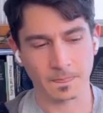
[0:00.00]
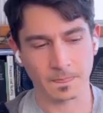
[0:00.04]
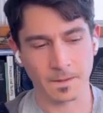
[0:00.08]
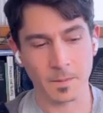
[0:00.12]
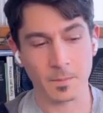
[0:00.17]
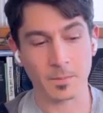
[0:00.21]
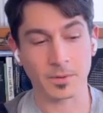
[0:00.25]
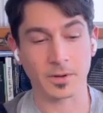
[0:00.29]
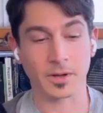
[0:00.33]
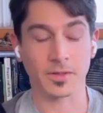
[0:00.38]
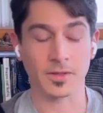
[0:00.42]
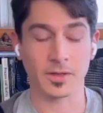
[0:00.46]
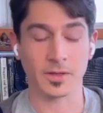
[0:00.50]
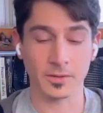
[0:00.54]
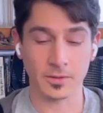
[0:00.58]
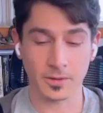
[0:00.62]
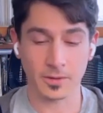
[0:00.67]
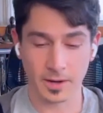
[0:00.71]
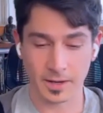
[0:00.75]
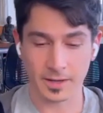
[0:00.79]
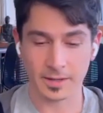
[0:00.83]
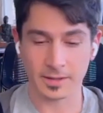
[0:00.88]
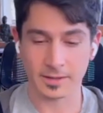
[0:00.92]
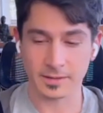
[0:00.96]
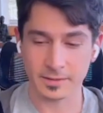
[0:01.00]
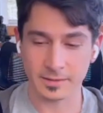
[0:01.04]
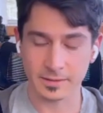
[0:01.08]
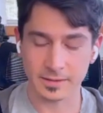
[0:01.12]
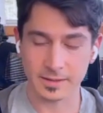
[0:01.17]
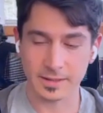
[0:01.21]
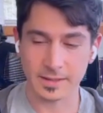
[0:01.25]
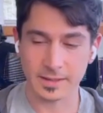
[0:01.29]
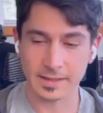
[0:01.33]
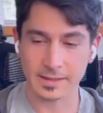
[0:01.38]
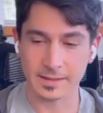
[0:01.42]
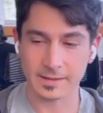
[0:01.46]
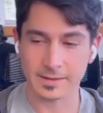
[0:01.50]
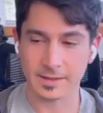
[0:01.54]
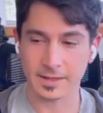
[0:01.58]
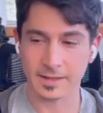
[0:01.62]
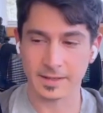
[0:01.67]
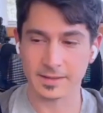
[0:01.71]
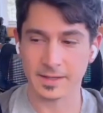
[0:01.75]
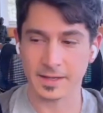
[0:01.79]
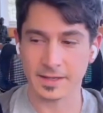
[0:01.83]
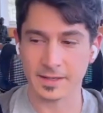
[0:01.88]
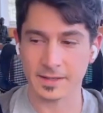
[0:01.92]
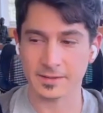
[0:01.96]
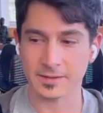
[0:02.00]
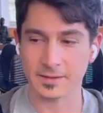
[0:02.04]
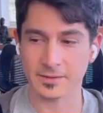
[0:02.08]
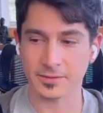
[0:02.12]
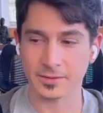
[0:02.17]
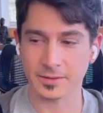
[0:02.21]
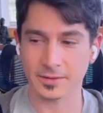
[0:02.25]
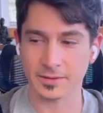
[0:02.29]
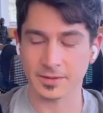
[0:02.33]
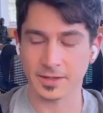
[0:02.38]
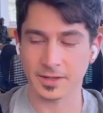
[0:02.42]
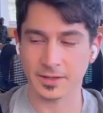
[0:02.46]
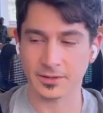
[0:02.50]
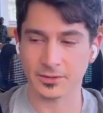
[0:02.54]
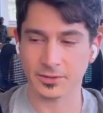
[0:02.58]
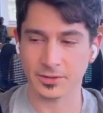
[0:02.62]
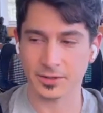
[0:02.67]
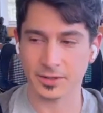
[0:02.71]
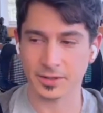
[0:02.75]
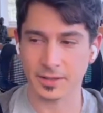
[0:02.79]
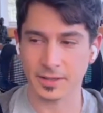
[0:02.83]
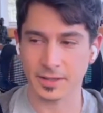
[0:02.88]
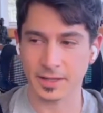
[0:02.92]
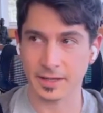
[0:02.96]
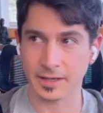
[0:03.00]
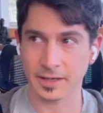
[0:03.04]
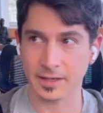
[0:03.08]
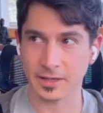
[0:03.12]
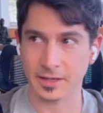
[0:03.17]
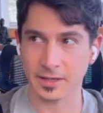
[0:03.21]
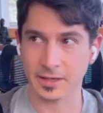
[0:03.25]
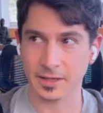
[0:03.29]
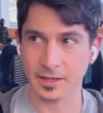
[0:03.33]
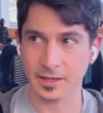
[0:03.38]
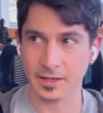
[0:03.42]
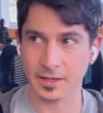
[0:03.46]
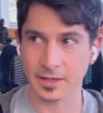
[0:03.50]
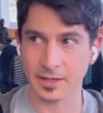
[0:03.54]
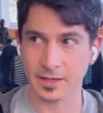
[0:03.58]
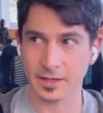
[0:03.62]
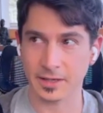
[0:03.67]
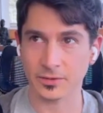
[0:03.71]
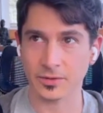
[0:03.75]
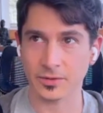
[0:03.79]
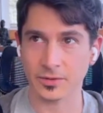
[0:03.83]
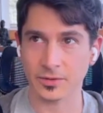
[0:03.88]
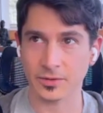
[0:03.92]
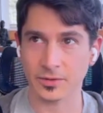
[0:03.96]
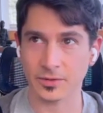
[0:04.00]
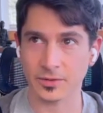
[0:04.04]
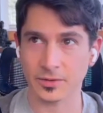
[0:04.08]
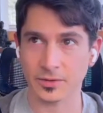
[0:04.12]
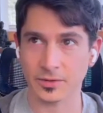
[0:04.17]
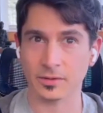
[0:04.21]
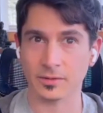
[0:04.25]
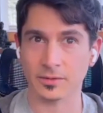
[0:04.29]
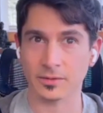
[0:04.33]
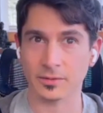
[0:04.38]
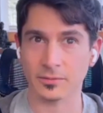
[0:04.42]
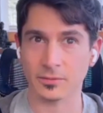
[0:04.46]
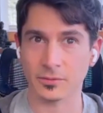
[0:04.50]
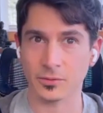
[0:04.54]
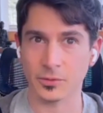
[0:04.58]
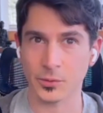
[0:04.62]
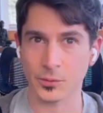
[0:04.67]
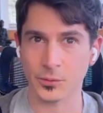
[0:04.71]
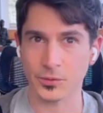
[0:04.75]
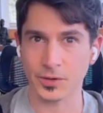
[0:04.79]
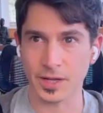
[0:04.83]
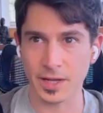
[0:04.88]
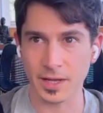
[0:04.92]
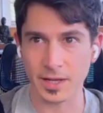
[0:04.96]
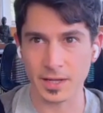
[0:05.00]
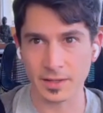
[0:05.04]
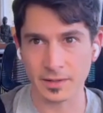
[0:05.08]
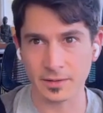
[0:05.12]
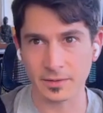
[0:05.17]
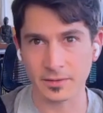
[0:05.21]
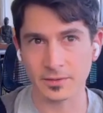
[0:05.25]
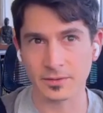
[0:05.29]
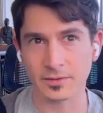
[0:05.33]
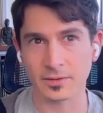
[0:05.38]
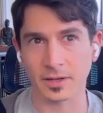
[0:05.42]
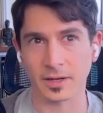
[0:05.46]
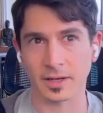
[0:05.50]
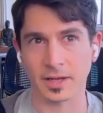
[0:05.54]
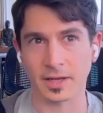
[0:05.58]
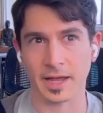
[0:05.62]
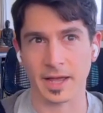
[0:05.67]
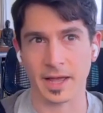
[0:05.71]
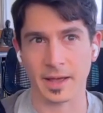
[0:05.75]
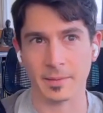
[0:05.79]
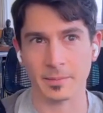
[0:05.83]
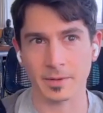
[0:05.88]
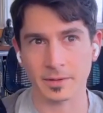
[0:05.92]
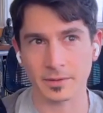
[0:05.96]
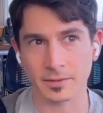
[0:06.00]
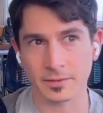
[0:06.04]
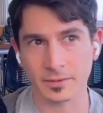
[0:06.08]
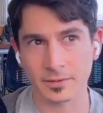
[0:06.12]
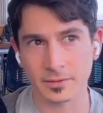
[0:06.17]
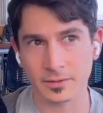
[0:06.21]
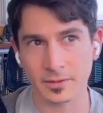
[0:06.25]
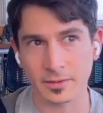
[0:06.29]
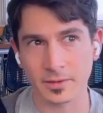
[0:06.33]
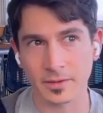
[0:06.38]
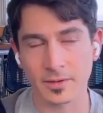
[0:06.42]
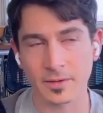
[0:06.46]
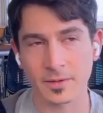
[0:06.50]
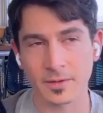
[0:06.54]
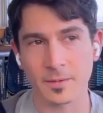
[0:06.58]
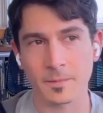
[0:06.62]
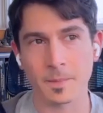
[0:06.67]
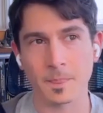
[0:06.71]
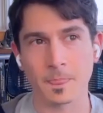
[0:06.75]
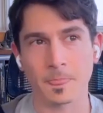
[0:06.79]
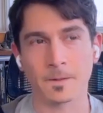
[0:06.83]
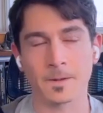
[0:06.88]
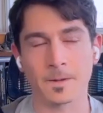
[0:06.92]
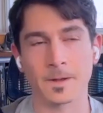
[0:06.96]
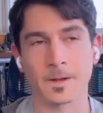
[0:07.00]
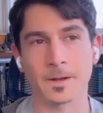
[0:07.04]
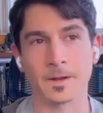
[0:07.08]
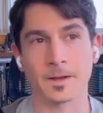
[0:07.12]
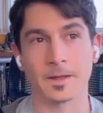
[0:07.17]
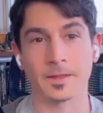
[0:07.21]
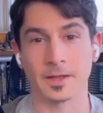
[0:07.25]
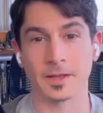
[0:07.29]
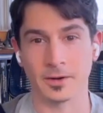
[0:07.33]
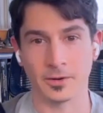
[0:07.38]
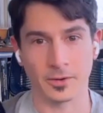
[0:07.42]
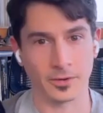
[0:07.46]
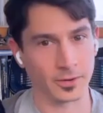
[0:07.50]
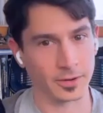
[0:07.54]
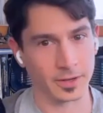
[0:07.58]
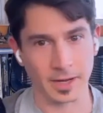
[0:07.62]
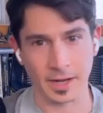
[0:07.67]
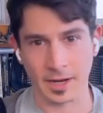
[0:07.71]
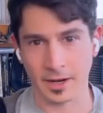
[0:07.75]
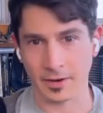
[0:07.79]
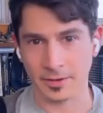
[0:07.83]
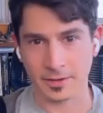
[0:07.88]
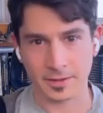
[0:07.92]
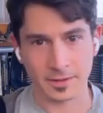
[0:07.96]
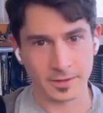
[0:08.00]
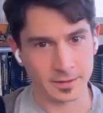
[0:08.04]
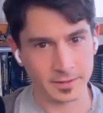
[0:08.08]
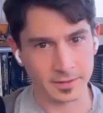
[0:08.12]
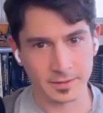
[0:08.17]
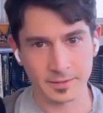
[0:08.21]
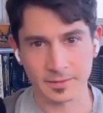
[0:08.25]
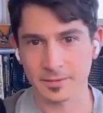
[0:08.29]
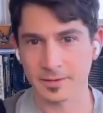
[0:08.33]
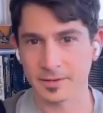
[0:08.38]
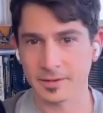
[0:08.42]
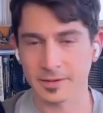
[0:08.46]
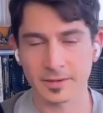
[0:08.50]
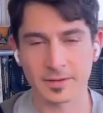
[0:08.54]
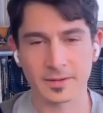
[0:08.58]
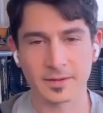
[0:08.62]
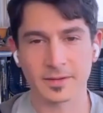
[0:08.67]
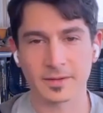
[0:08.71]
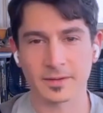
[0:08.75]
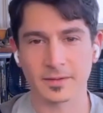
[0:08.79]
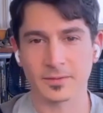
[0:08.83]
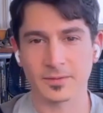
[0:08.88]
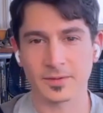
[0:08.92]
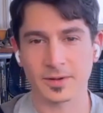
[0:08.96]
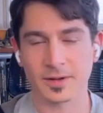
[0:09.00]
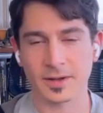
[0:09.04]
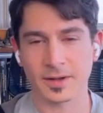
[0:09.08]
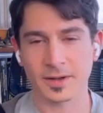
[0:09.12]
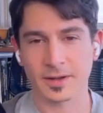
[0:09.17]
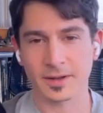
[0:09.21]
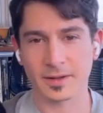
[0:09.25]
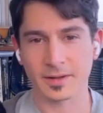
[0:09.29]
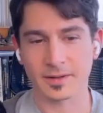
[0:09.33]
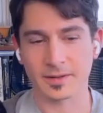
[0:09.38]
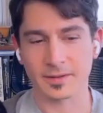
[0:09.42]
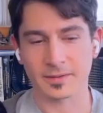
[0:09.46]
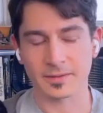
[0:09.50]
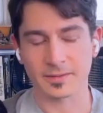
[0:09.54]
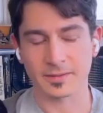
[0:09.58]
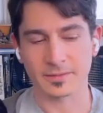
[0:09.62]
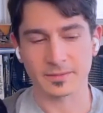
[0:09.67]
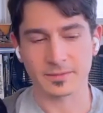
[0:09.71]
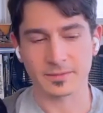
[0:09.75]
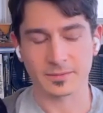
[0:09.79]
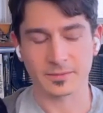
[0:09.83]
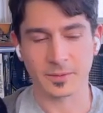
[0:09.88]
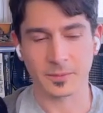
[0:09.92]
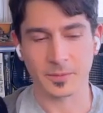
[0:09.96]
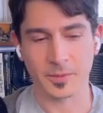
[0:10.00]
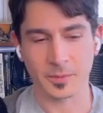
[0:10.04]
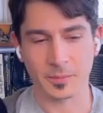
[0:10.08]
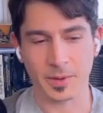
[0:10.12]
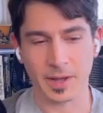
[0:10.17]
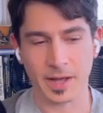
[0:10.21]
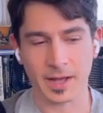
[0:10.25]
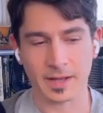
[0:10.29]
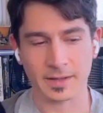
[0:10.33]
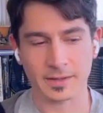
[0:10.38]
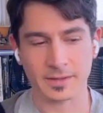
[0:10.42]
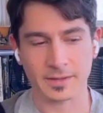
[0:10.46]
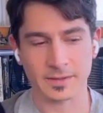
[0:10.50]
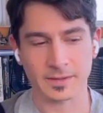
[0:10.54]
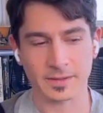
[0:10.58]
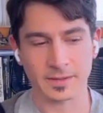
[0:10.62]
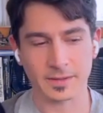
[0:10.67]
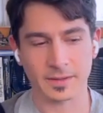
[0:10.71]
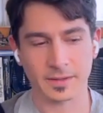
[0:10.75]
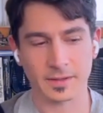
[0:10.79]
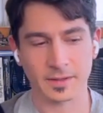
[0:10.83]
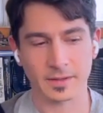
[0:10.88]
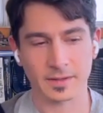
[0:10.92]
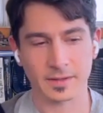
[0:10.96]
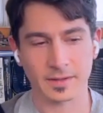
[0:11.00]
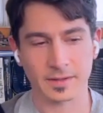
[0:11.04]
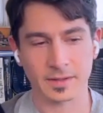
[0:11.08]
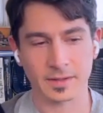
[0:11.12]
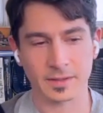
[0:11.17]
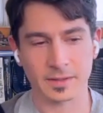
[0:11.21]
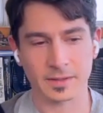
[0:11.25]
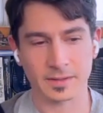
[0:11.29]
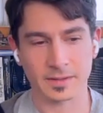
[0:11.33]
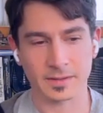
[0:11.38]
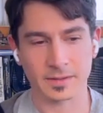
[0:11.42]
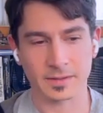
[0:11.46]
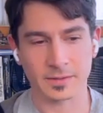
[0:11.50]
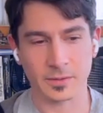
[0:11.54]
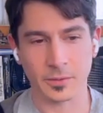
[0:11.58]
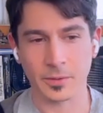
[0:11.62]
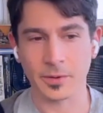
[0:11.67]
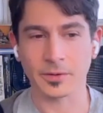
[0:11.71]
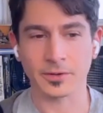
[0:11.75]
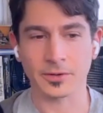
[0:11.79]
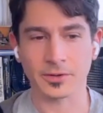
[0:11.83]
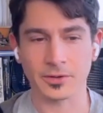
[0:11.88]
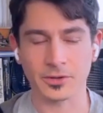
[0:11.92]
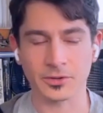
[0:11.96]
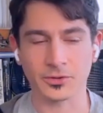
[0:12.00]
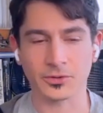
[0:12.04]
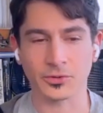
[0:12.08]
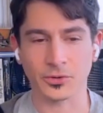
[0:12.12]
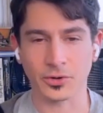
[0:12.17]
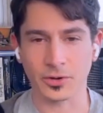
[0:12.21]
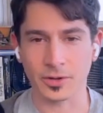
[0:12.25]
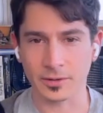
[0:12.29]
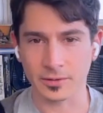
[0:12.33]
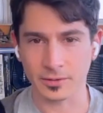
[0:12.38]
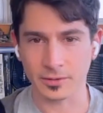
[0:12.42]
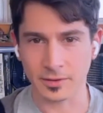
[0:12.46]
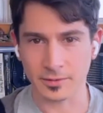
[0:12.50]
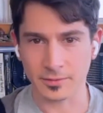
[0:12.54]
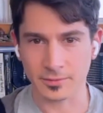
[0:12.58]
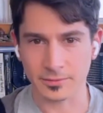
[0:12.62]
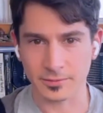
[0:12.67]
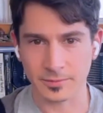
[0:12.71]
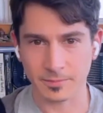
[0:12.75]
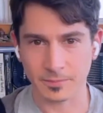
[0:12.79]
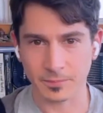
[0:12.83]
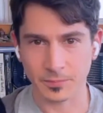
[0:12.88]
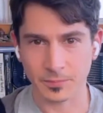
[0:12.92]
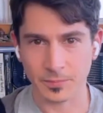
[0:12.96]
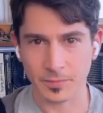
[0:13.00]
But on the other hand, he says any civilization that ignores the importance of routines and habits that are inherited from the past is going to destroy itself.